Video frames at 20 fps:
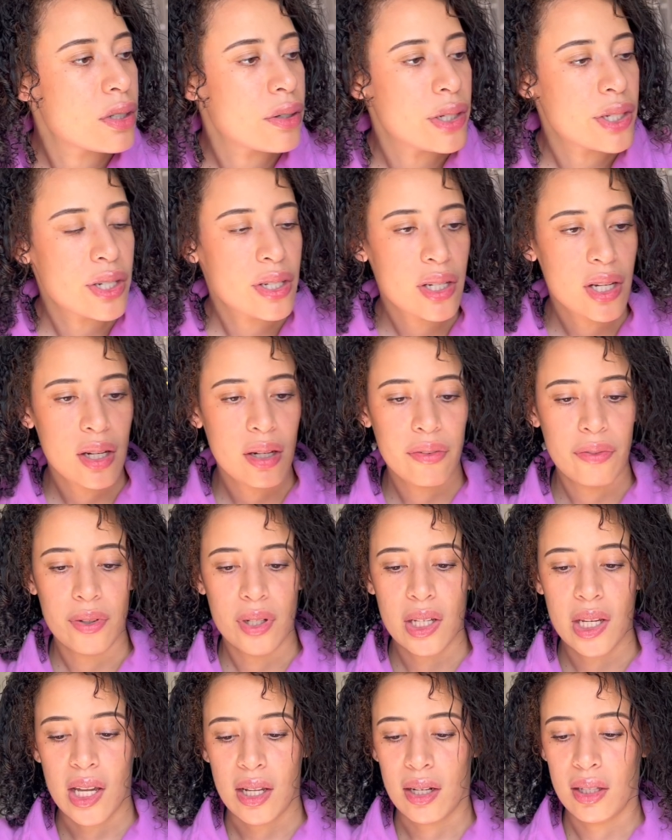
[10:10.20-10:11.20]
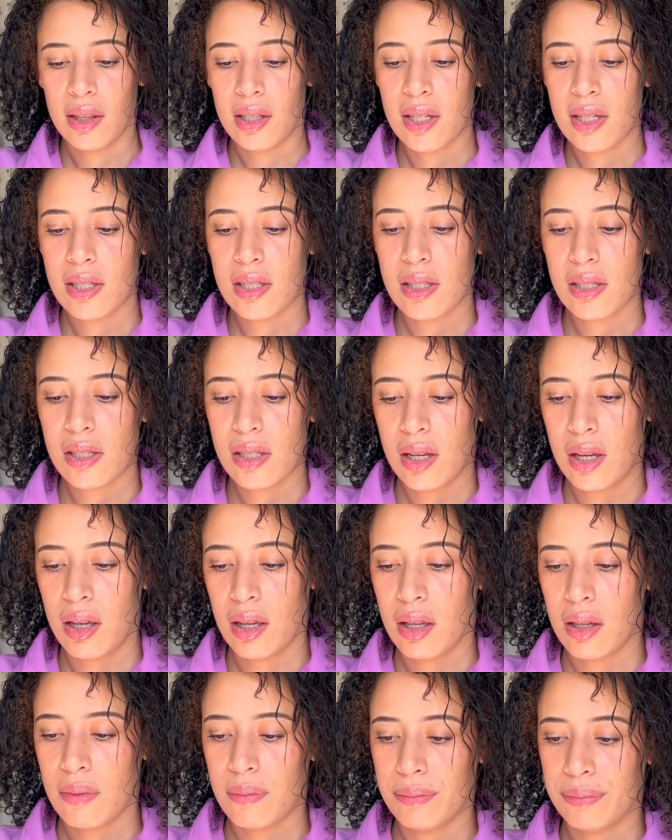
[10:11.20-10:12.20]
I just kind of freehanded this,
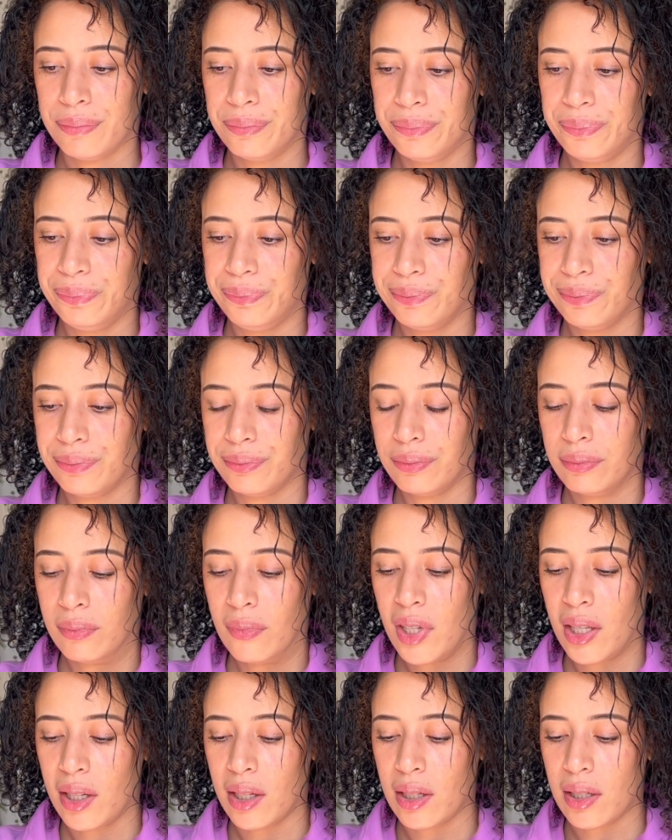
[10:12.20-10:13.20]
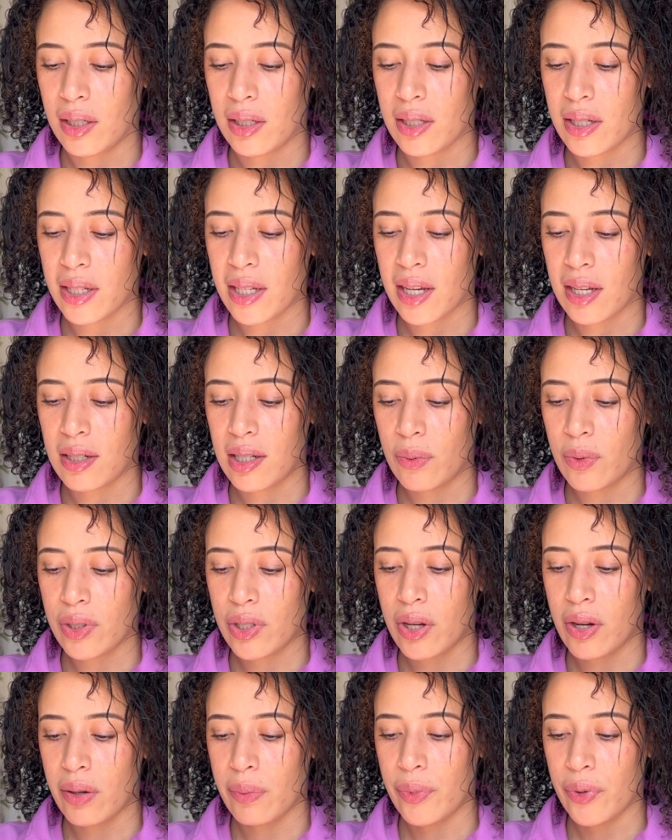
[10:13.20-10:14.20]
and again, I will
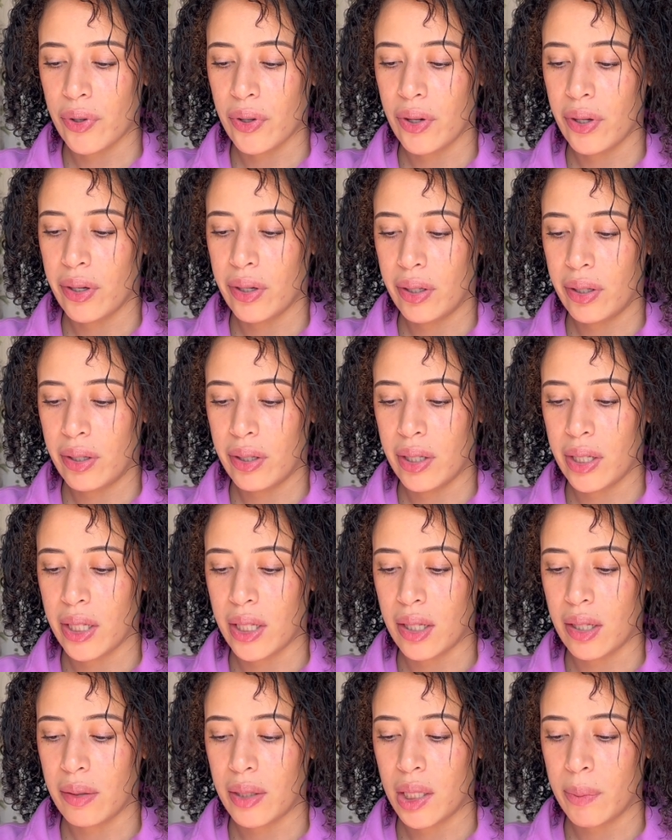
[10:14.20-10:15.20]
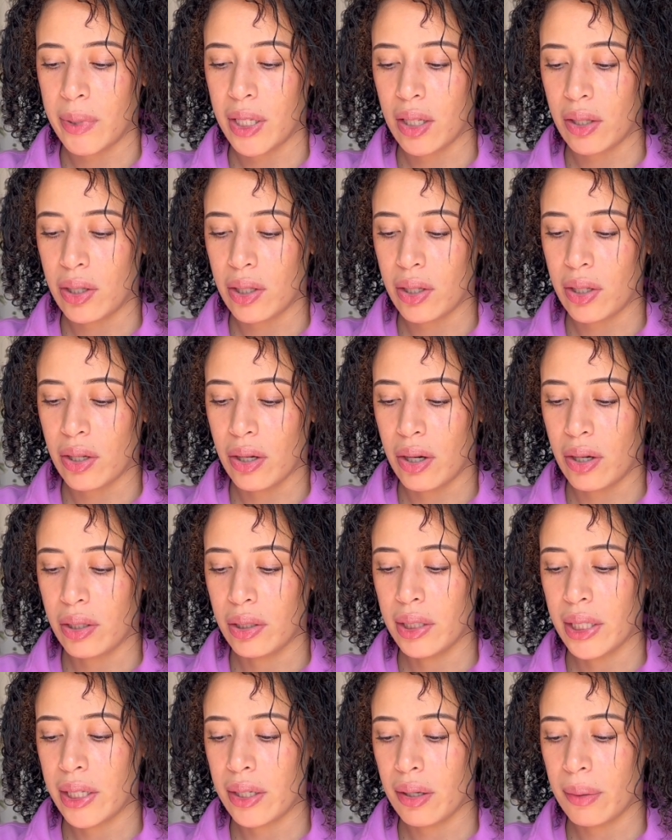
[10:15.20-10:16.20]
talk more about the yarn
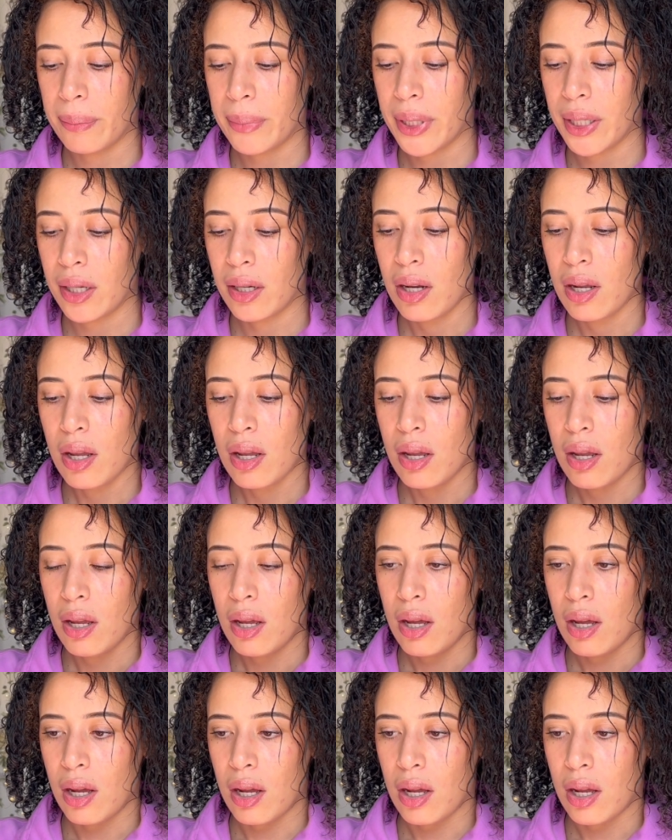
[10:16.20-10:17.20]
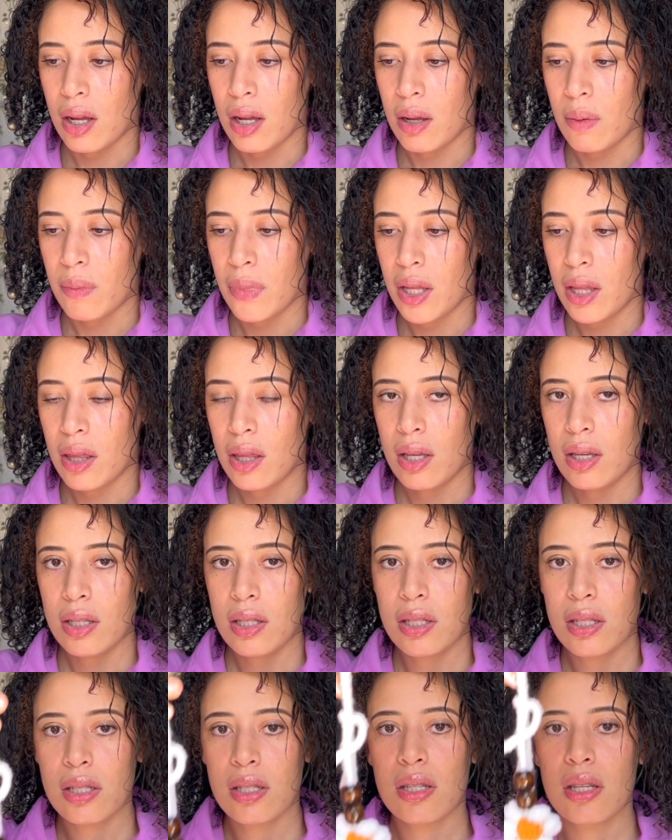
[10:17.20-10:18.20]
later, but
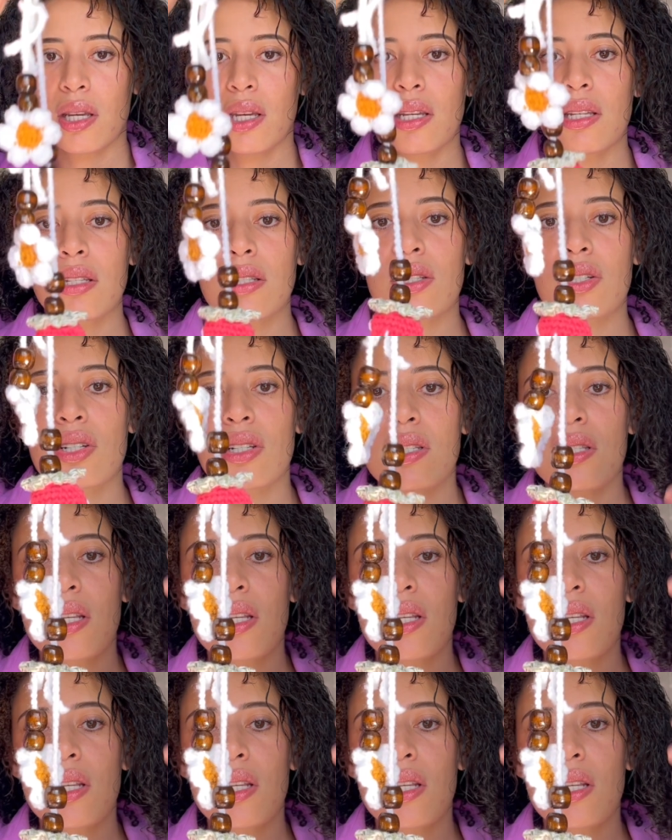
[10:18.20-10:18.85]
this is just